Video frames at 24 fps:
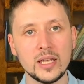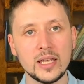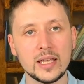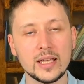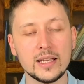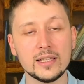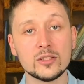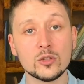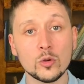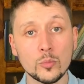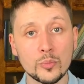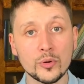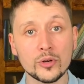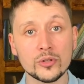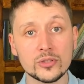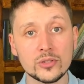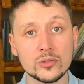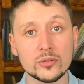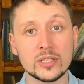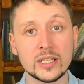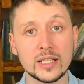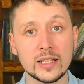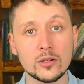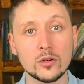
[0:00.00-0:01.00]
is supposed to
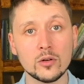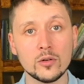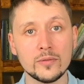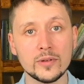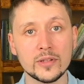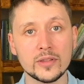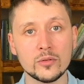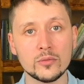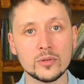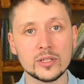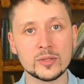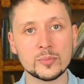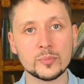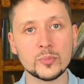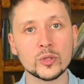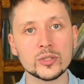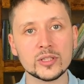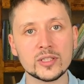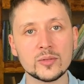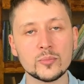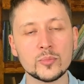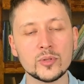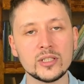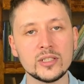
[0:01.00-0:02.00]
take over the
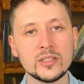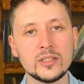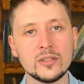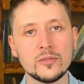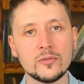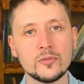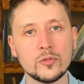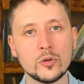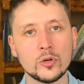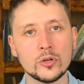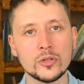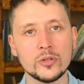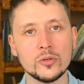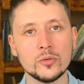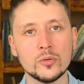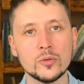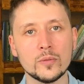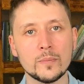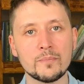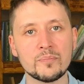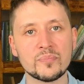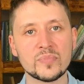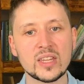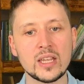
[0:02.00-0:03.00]
responsibility for you.
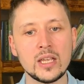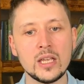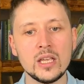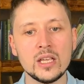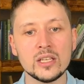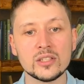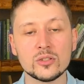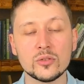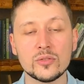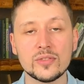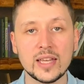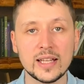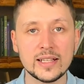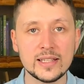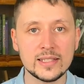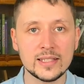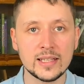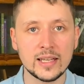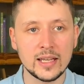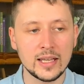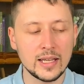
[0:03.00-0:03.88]
So that's,